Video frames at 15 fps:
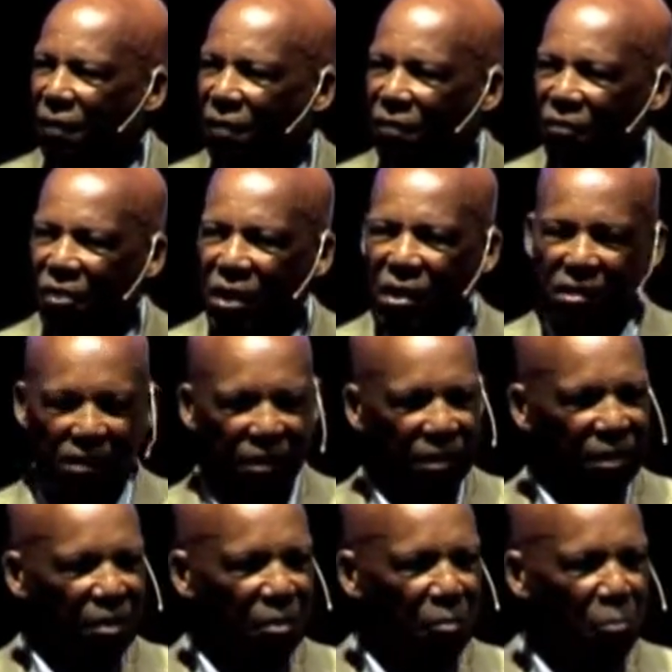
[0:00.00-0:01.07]
Then,
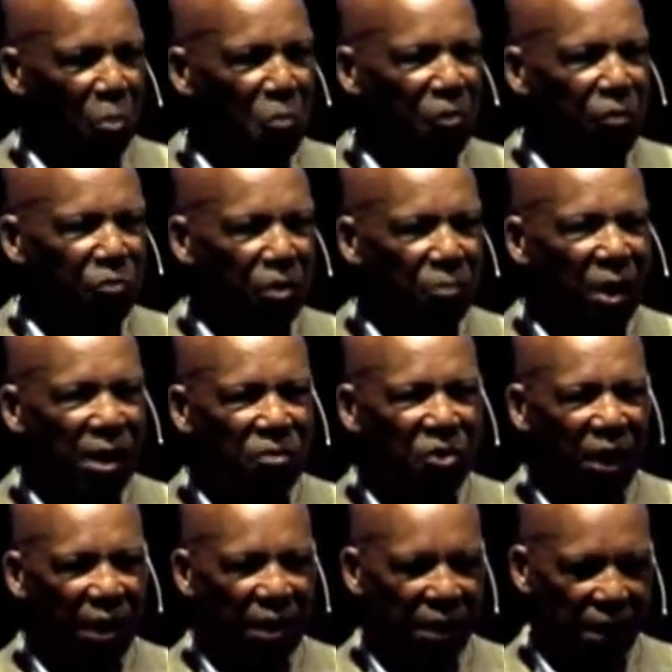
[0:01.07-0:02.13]
moving from that
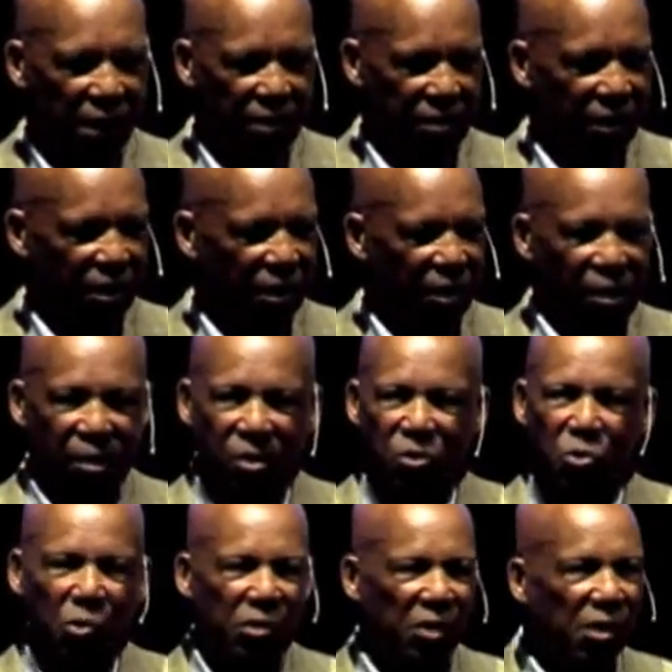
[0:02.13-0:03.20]
dyad
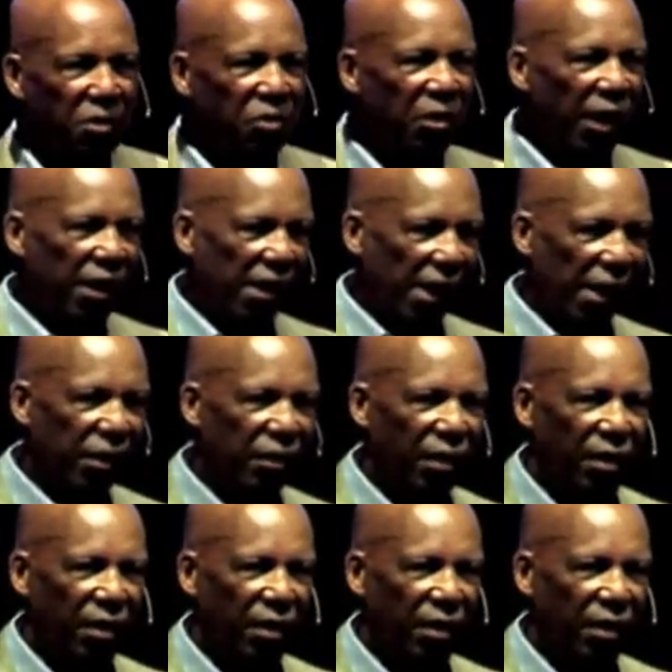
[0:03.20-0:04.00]
to another dyad,